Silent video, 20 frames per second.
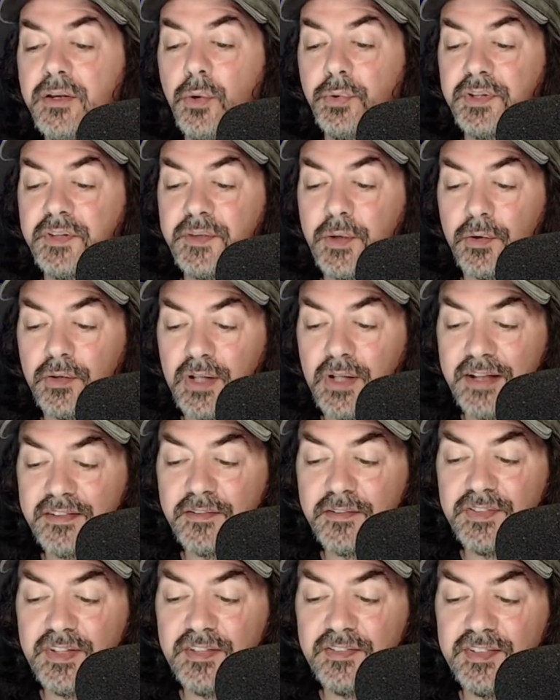Note that there are
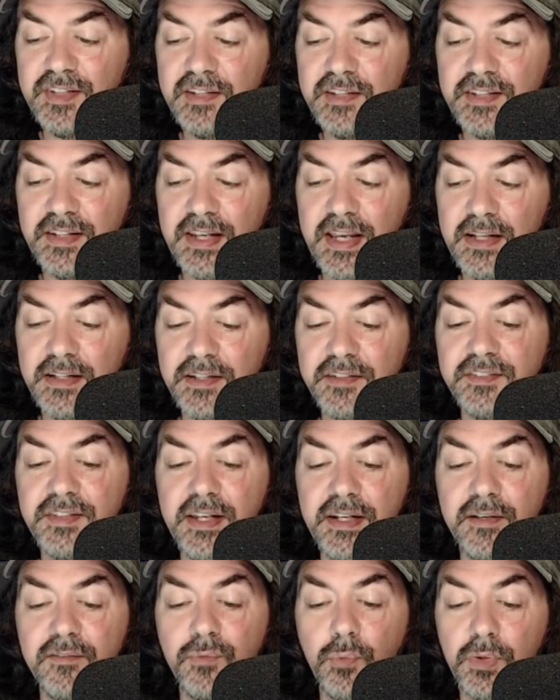lots of CCs that Helix
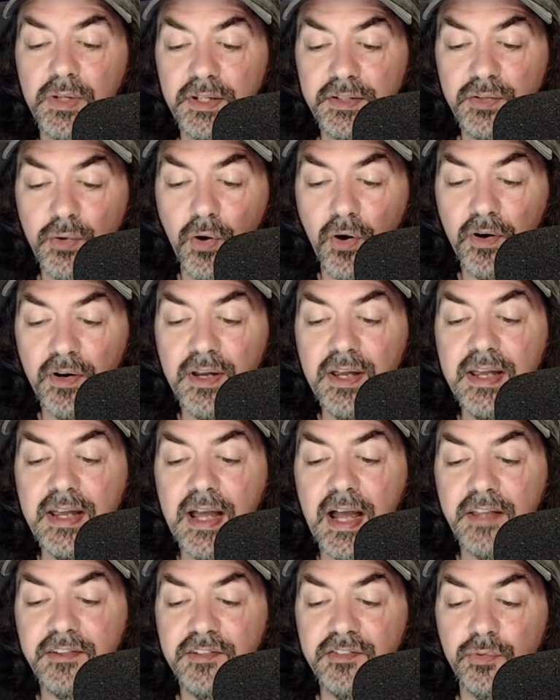Native will ignore,
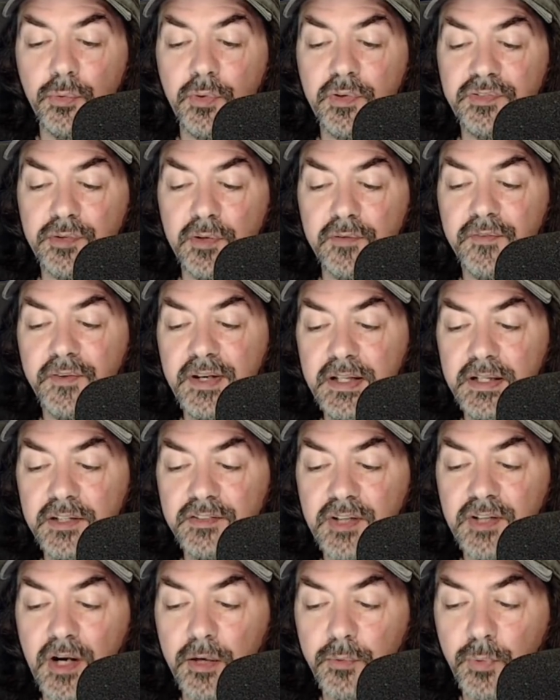as these are reserved for
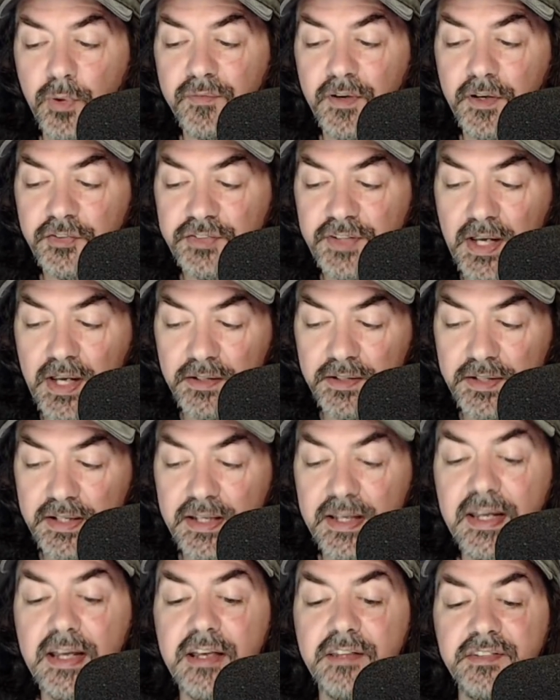Helix hardware
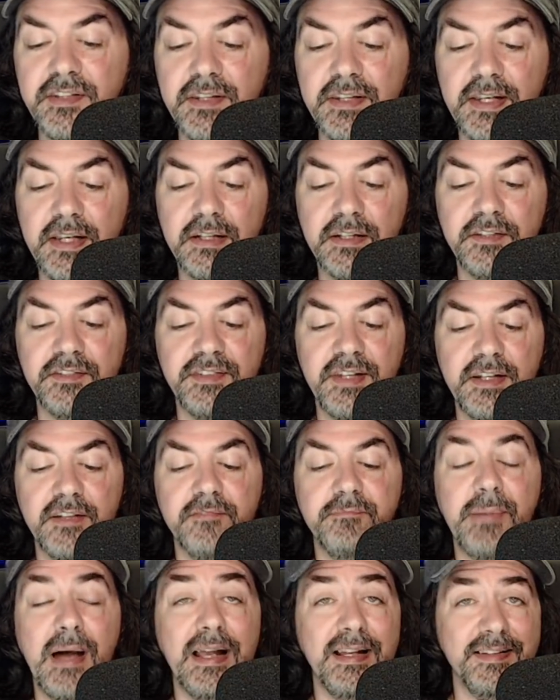functionality. See the Helix
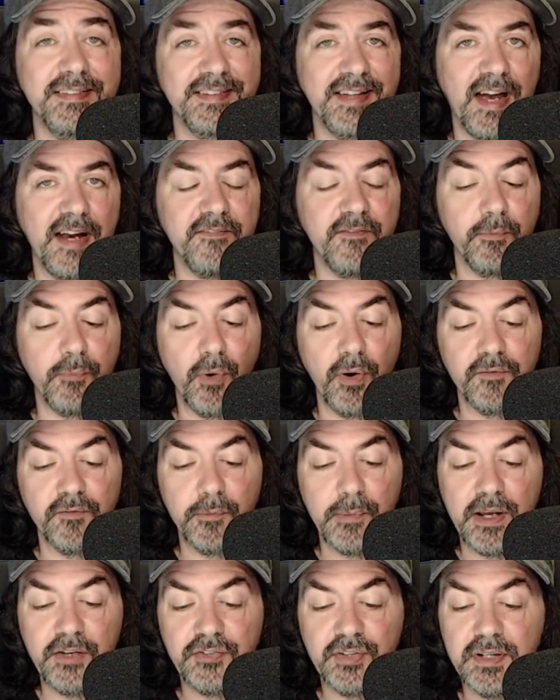Native Pilot's Guide for more
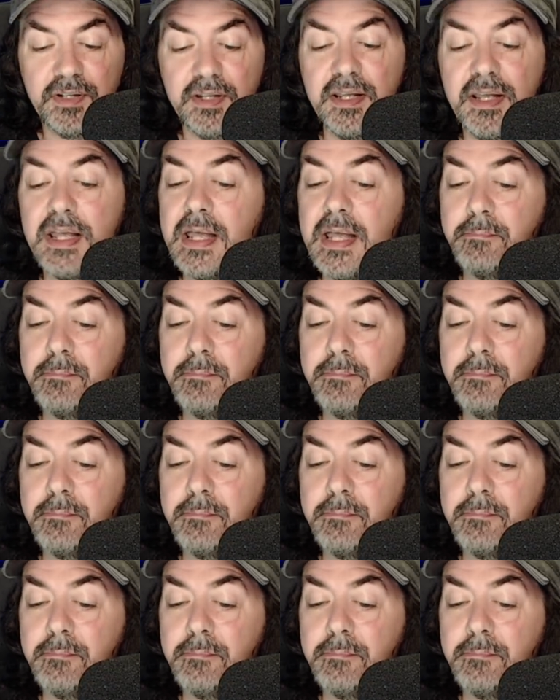information.